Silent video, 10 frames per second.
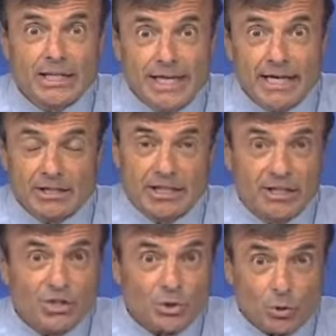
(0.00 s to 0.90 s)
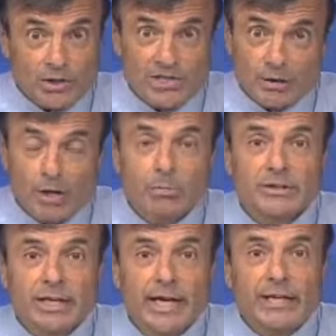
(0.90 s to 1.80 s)
Yet in this course, they were able
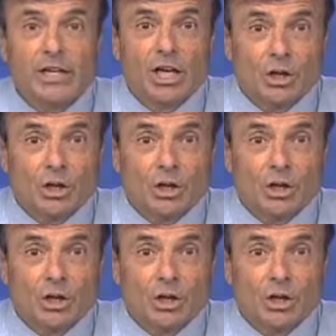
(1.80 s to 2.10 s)
to get